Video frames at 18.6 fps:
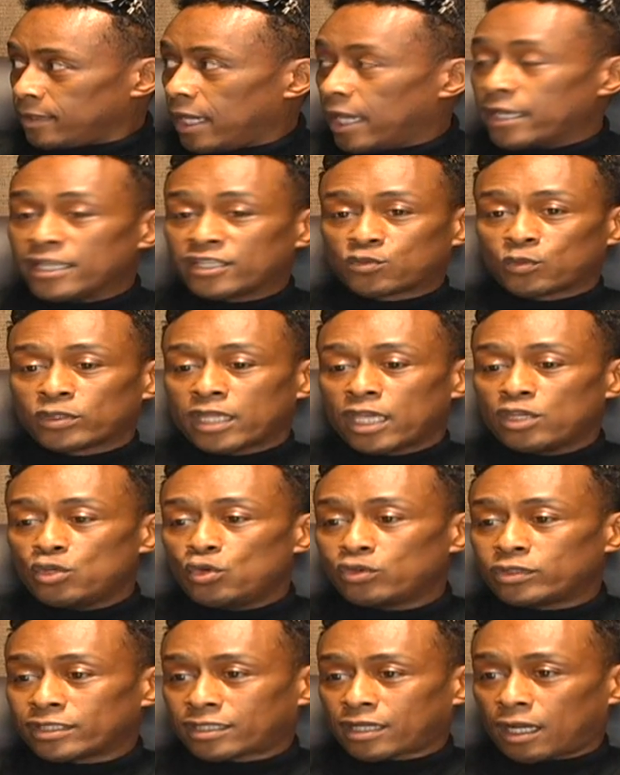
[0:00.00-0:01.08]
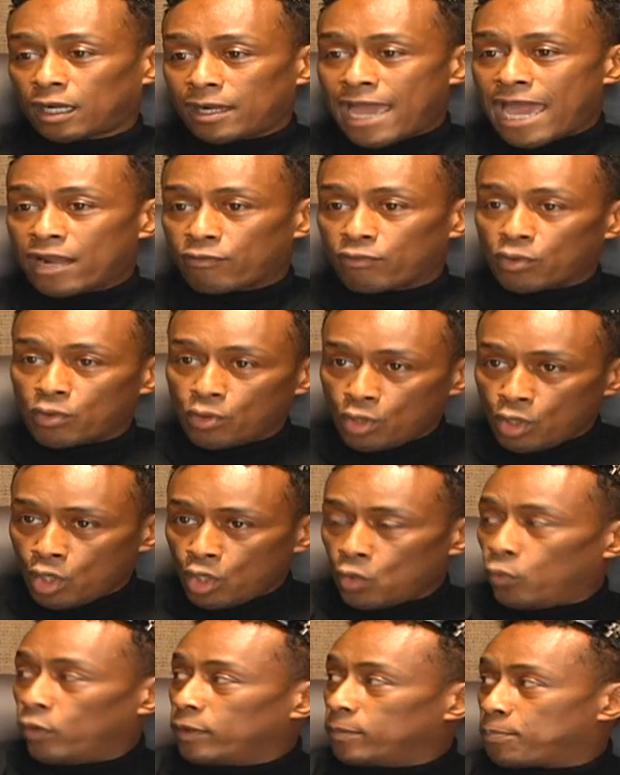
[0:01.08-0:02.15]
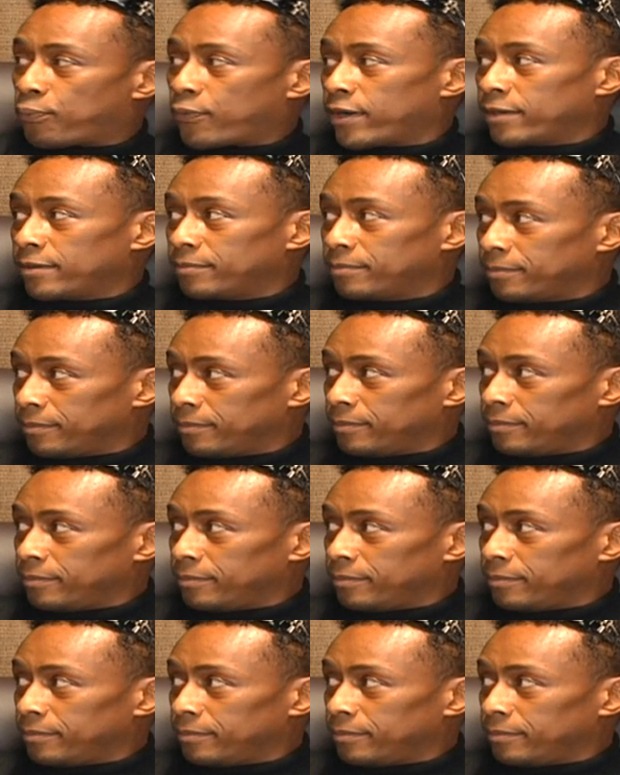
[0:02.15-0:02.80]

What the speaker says: And this is what they use as collateral with Britain.